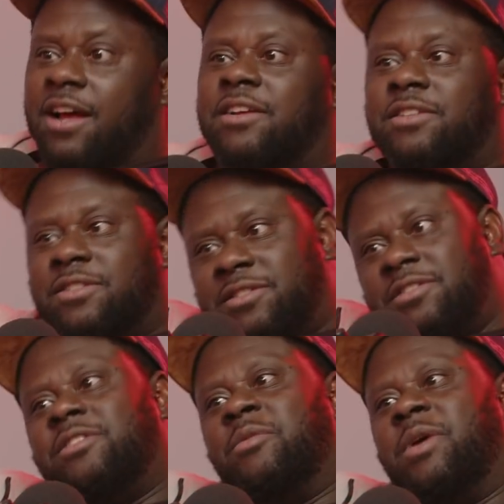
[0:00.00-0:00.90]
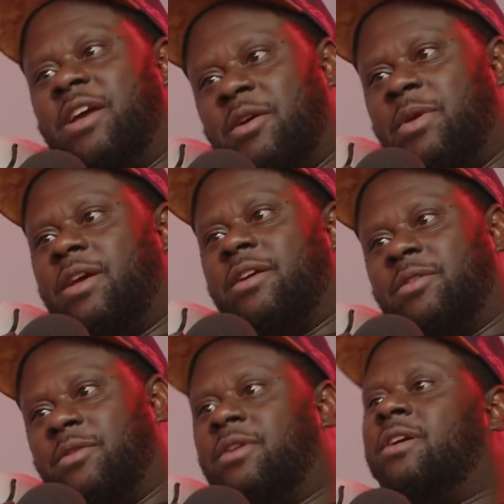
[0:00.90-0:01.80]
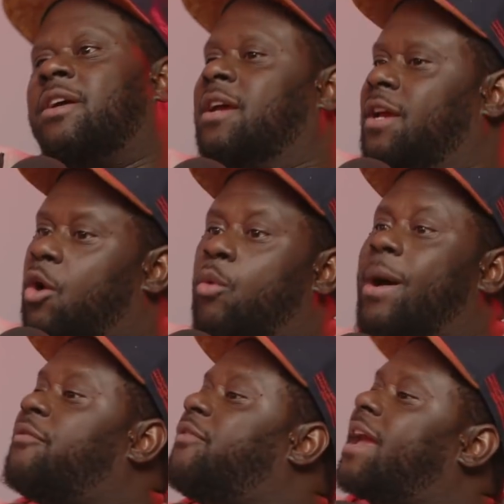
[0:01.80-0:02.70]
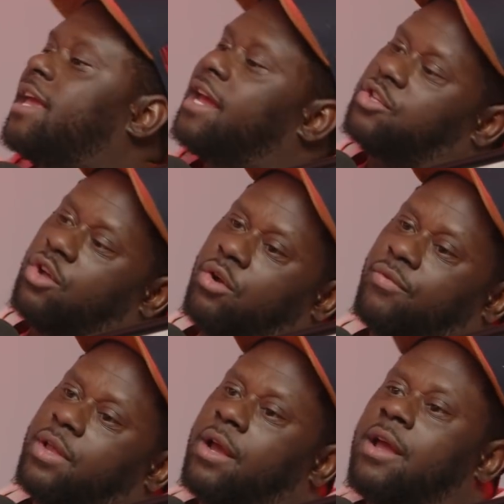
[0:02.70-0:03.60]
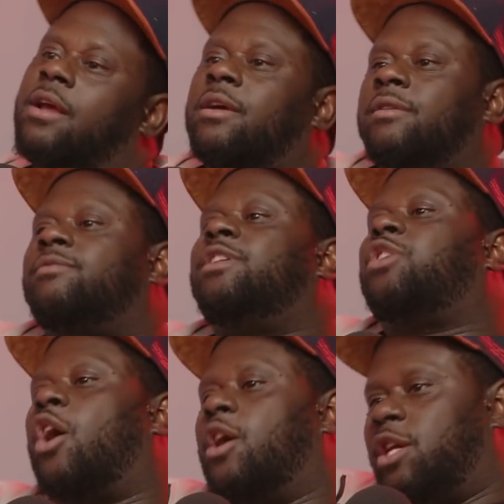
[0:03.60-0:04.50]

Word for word: Yeah. I mean, I mean. Oh, matter of fact, he ain't started that. That's that he start, shit.